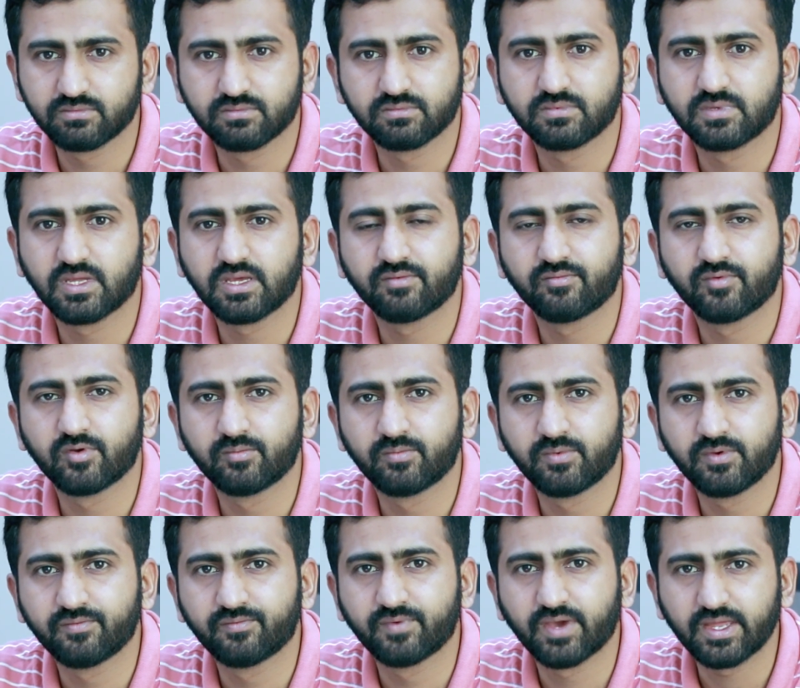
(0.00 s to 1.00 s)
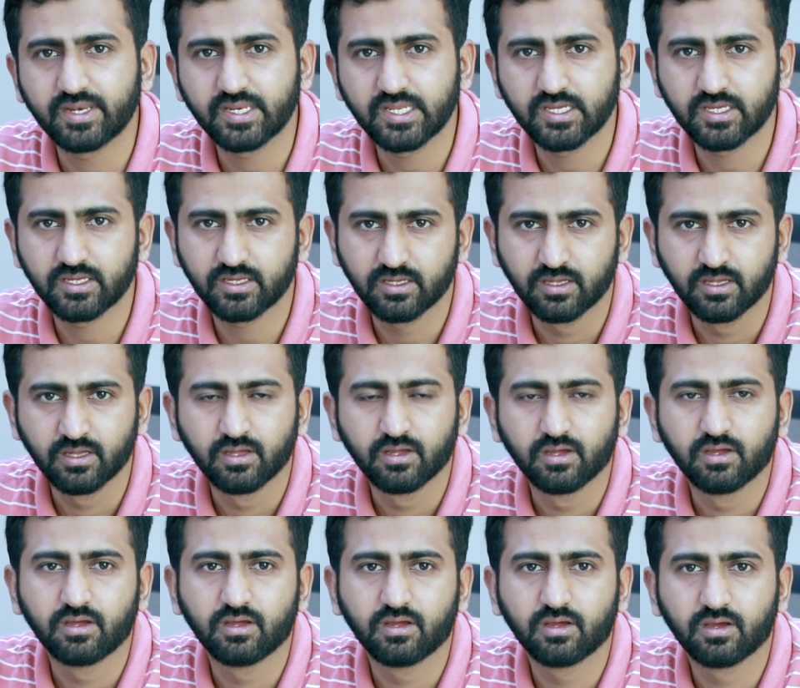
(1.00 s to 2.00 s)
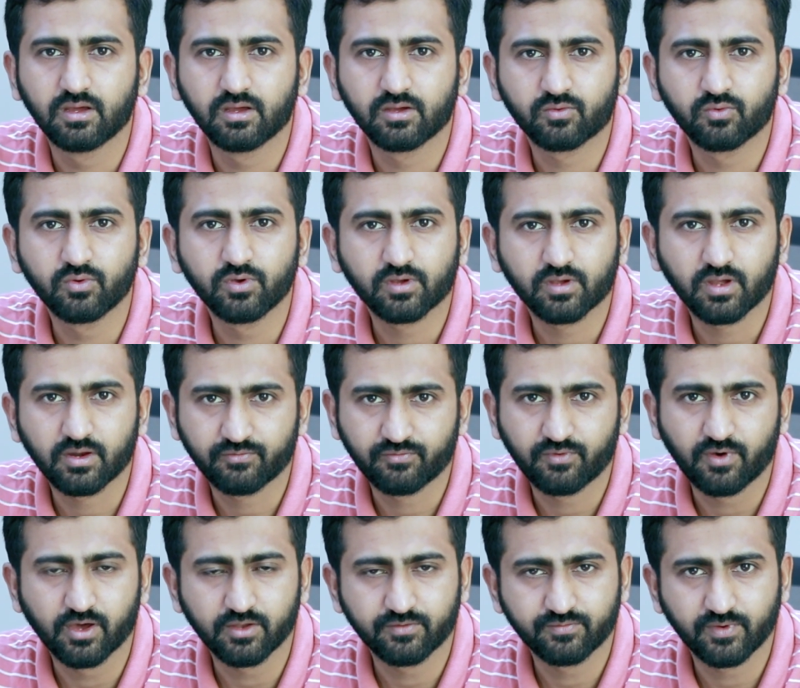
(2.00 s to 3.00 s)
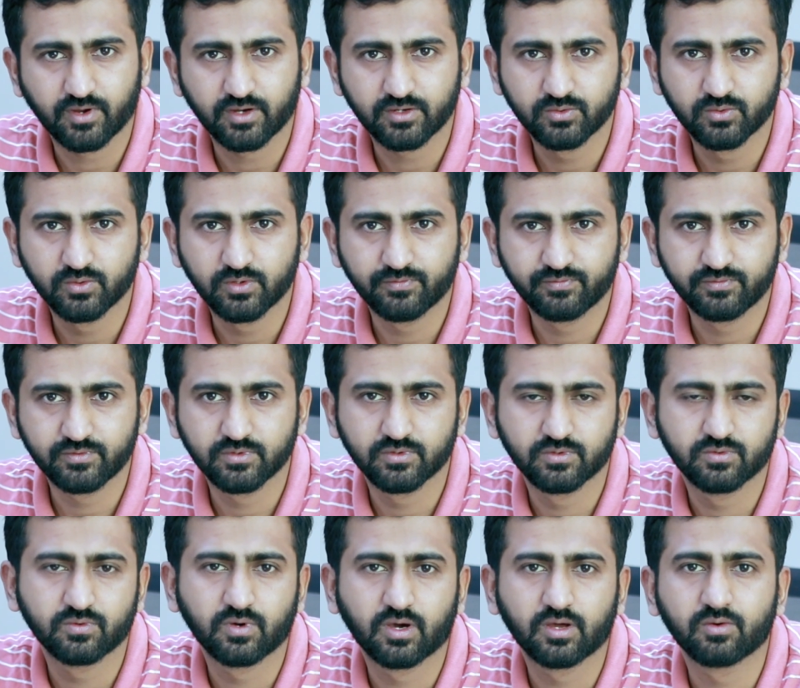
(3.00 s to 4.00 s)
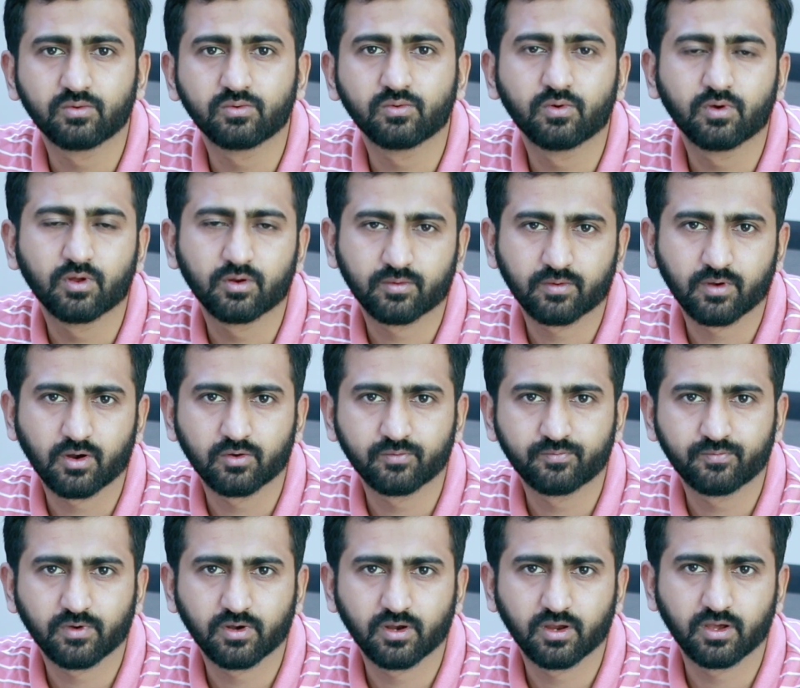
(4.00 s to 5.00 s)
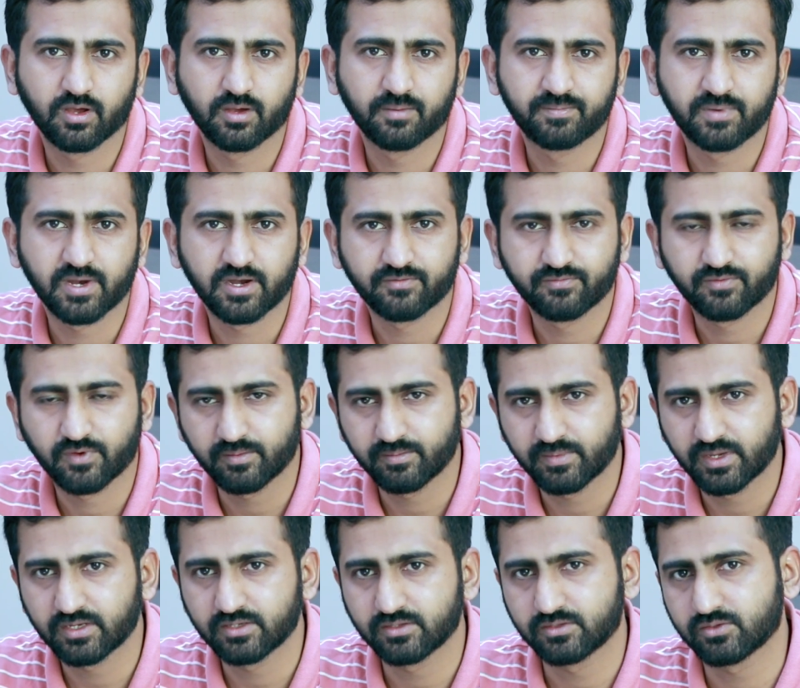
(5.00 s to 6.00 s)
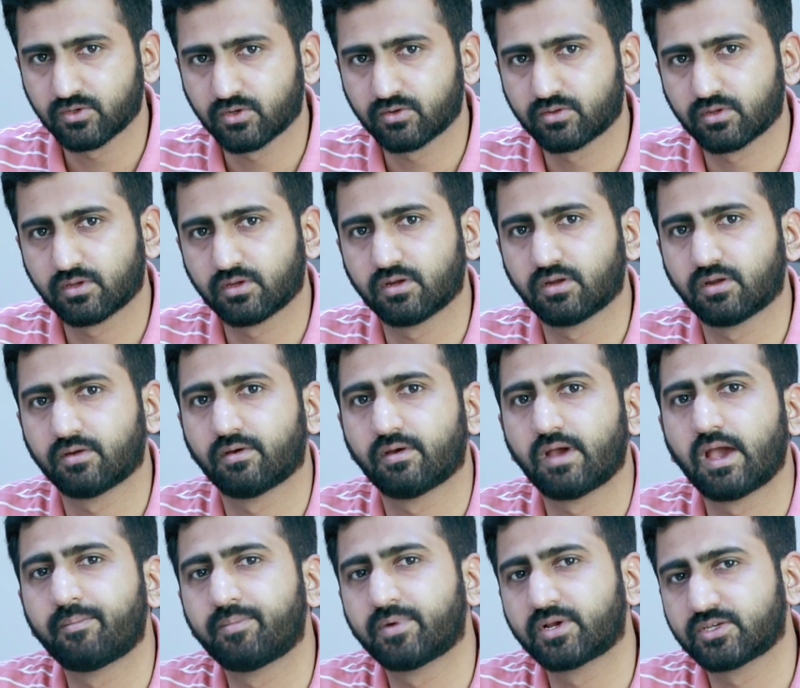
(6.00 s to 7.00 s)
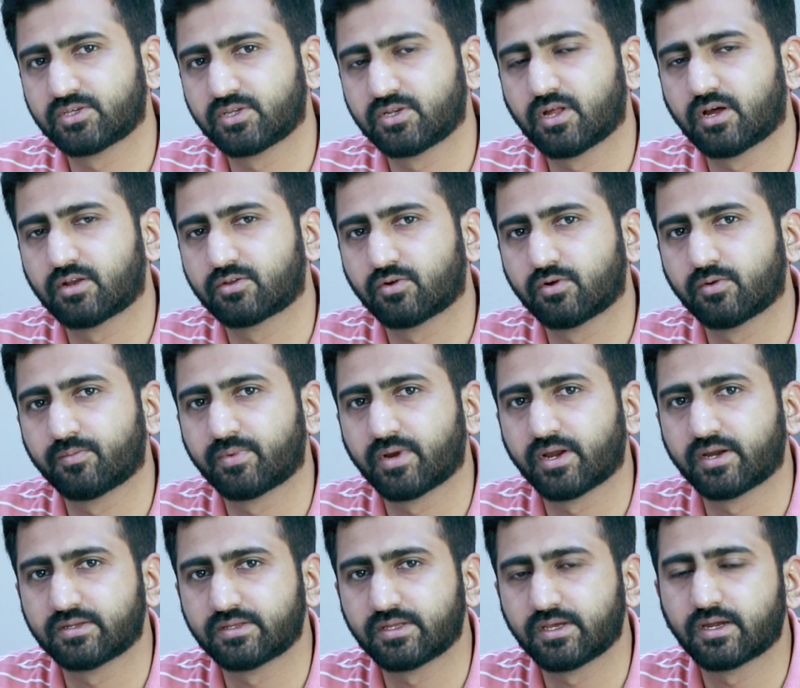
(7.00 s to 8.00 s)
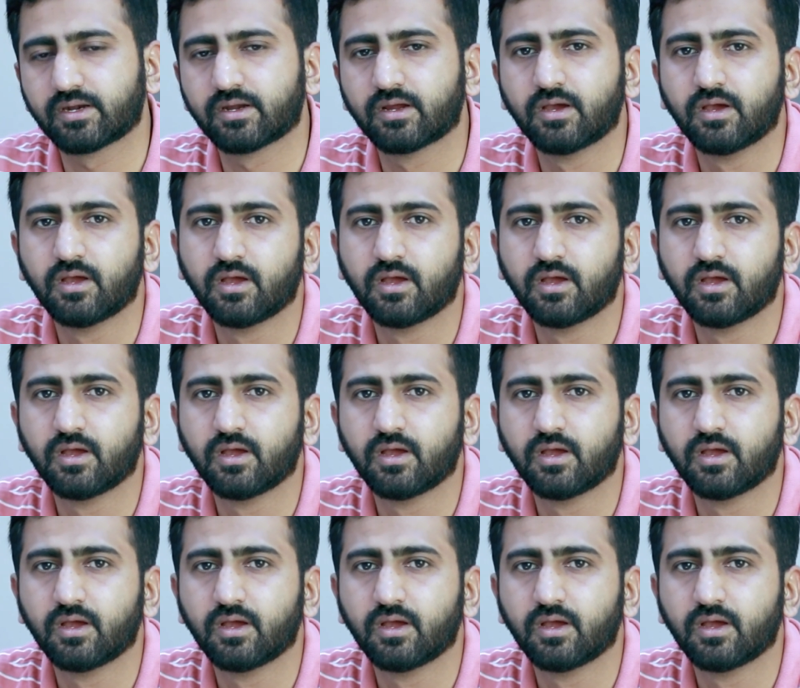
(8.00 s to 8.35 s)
they will be very quick and fast for you if you are on Google Cloud platform and your application is also deployed there.